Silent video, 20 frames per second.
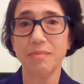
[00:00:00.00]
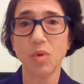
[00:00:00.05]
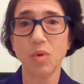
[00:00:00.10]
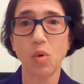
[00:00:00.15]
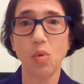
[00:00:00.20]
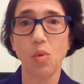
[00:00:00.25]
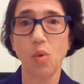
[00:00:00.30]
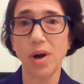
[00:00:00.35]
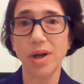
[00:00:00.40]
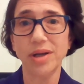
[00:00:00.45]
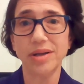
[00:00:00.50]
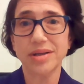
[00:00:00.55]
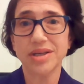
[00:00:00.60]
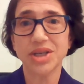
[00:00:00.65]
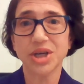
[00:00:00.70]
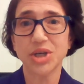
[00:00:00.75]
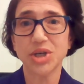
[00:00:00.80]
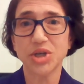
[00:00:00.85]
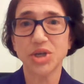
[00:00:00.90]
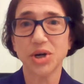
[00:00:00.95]
one's
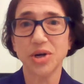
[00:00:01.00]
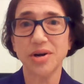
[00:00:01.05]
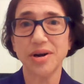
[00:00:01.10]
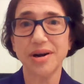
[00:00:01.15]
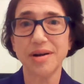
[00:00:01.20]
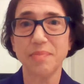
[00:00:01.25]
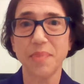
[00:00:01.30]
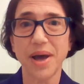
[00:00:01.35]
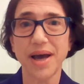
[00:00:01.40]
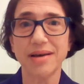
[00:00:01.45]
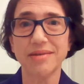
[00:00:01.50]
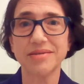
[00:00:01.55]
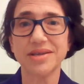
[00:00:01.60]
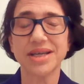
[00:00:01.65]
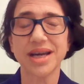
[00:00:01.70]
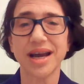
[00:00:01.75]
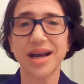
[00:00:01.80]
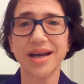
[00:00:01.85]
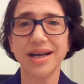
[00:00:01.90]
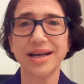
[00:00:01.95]
concern
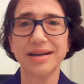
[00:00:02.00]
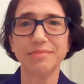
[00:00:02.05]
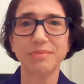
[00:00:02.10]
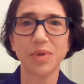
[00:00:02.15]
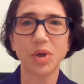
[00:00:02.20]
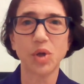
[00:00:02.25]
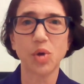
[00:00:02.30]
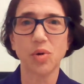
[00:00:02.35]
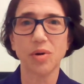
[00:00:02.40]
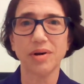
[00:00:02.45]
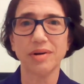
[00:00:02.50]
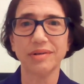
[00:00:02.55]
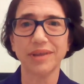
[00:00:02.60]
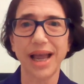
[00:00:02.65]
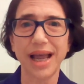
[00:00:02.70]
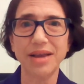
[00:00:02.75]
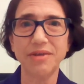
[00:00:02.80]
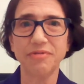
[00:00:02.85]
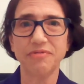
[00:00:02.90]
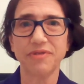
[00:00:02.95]
about your
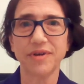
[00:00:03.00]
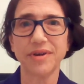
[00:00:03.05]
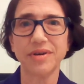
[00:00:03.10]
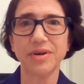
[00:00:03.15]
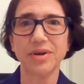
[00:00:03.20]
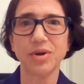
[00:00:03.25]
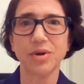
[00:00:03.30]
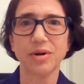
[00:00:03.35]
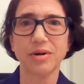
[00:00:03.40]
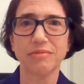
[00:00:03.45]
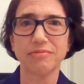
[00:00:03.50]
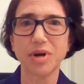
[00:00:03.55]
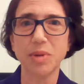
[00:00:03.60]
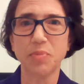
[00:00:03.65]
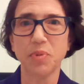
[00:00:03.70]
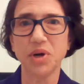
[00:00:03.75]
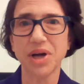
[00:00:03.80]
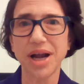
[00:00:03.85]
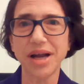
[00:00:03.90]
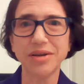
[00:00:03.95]
life and your
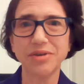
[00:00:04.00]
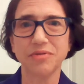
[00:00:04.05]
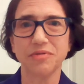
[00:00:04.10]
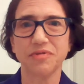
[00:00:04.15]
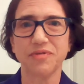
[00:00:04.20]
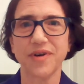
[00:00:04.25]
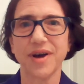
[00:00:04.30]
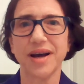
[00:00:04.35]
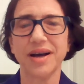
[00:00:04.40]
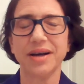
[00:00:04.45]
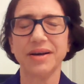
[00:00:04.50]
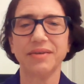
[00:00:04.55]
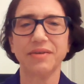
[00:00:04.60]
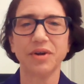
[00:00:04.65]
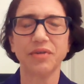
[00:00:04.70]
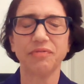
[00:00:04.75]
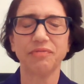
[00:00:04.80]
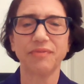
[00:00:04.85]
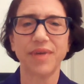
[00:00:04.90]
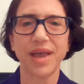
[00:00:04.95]
reproductive
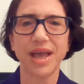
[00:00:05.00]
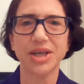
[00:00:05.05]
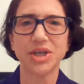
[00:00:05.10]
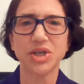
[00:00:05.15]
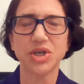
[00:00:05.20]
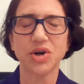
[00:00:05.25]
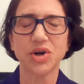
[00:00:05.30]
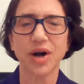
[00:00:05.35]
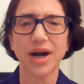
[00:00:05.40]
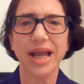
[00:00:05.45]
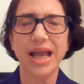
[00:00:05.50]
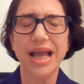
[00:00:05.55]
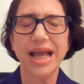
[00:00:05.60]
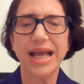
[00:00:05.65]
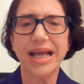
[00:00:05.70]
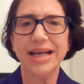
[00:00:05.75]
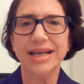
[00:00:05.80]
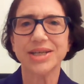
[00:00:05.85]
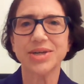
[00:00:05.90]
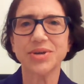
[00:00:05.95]
history.
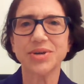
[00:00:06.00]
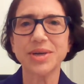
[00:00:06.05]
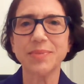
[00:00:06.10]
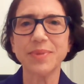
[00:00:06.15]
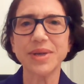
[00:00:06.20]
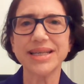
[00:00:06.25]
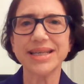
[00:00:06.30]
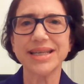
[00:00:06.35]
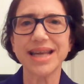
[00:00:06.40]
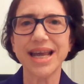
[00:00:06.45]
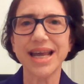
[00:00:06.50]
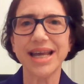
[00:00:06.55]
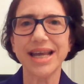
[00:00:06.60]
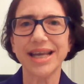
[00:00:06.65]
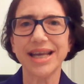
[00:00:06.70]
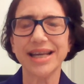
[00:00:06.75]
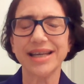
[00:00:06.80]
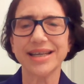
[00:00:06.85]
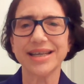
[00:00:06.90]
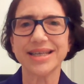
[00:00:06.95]
So simply saying
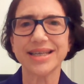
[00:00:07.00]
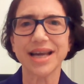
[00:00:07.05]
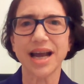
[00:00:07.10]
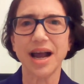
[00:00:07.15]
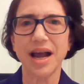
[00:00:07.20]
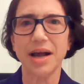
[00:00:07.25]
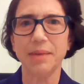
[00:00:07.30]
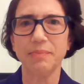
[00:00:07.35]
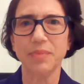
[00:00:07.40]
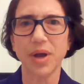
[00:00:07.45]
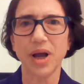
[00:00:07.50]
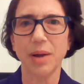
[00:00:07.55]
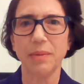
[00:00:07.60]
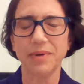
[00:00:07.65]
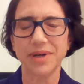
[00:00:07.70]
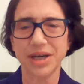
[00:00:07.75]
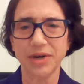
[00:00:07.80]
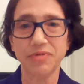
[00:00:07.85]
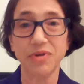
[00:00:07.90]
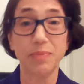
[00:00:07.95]
it's
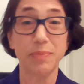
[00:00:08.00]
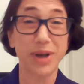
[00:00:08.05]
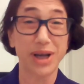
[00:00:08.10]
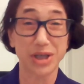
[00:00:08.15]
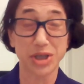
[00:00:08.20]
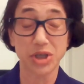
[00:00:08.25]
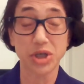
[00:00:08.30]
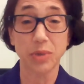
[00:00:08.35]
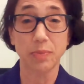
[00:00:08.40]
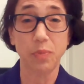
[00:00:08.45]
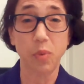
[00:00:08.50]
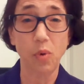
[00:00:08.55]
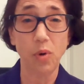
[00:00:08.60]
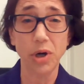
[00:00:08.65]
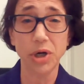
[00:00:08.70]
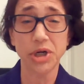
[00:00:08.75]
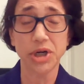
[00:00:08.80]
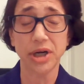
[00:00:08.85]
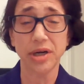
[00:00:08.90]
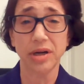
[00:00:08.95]
different because it's
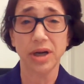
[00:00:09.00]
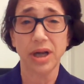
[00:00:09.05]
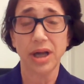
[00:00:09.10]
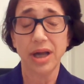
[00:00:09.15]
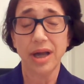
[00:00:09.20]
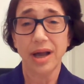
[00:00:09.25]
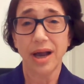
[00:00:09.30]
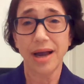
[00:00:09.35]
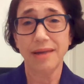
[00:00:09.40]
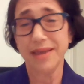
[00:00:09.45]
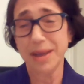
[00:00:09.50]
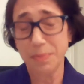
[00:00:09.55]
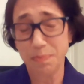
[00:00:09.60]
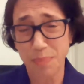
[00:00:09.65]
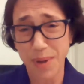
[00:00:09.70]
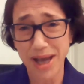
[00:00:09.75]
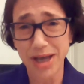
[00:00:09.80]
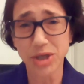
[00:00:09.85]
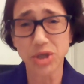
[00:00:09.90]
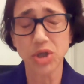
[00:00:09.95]
abortion, I
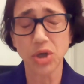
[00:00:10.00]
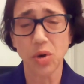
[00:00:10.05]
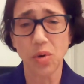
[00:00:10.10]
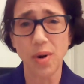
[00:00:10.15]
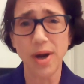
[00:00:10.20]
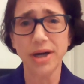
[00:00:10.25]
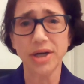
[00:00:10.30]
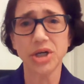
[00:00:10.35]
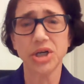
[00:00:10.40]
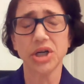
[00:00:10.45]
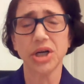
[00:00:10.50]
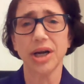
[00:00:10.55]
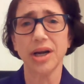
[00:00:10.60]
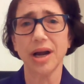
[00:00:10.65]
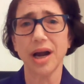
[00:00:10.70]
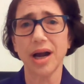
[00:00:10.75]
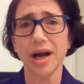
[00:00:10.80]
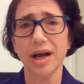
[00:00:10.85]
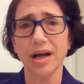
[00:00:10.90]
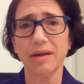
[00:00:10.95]
think begs the question.
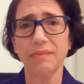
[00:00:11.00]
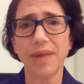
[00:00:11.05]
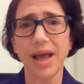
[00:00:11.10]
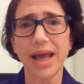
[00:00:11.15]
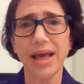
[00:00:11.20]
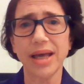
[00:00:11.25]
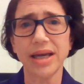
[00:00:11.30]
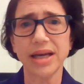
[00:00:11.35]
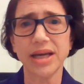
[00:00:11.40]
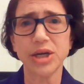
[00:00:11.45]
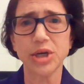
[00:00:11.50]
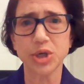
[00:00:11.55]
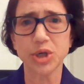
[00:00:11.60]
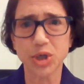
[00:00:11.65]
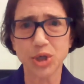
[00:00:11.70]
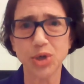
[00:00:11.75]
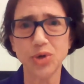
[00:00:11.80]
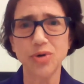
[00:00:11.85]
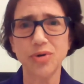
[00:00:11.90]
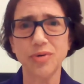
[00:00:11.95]
And it
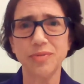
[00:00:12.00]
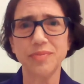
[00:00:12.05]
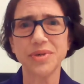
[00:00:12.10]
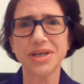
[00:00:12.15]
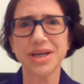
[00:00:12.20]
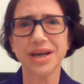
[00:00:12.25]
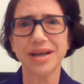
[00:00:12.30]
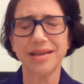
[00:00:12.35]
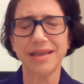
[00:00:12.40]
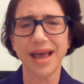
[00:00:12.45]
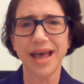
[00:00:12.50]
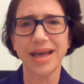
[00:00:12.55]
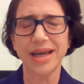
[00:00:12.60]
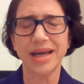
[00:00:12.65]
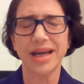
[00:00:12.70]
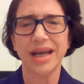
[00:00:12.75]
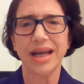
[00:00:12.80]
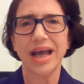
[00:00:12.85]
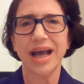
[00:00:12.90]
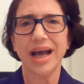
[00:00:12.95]
assumes that
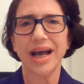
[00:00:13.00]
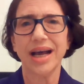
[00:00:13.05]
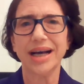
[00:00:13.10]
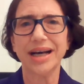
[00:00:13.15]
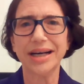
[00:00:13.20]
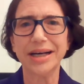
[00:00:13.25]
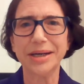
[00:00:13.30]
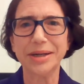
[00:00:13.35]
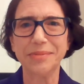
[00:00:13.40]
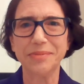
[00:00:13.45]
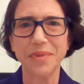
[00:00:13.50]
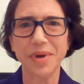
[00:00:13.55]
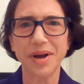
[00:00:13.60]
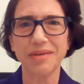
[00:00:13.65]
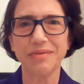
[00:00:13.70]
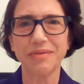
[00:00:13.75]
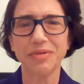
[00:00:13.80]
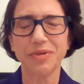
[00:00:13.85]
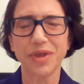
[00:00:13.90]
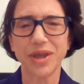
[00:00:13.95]

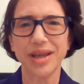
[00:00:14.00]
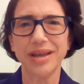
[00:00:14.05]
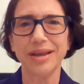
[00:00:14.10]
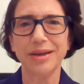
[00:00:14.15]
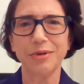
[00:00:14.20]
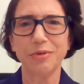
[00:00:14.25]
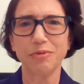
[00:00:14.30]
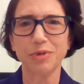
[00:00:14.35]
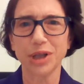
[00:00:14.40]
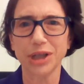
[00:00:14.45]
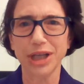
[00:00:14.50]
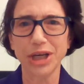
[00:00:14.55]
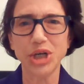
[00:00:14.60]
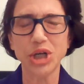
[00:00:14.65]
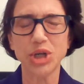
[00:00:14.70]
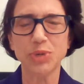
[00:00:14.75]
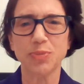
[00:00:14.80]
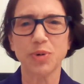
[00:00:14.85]
the religious